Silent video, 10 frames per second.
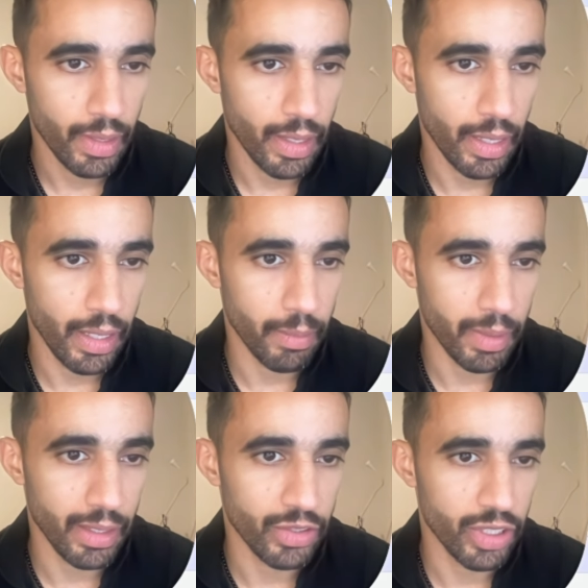and I'm
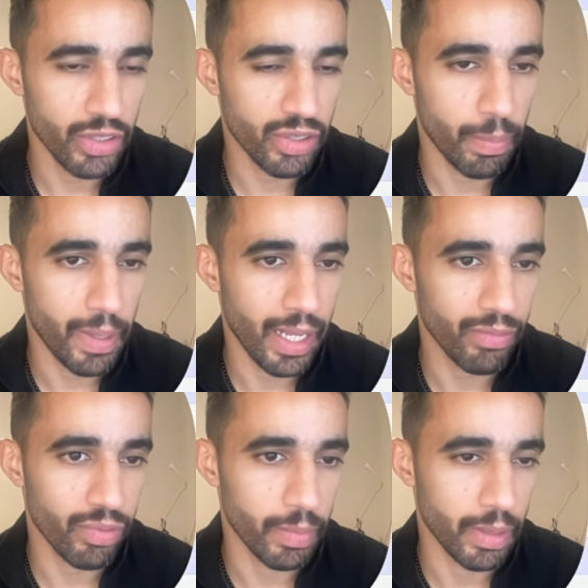gonna change the
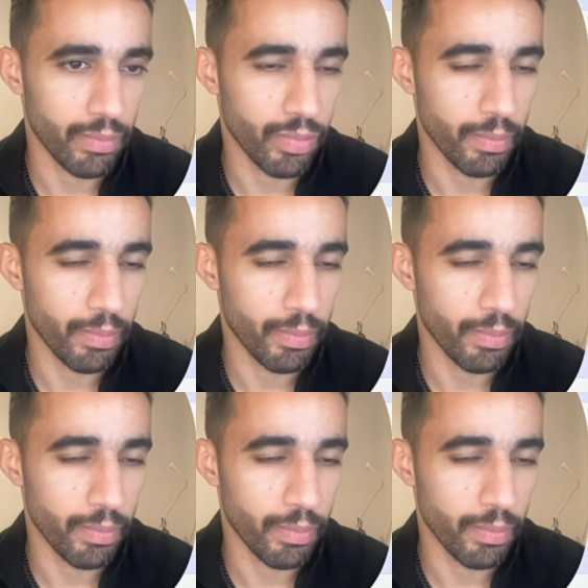platform here from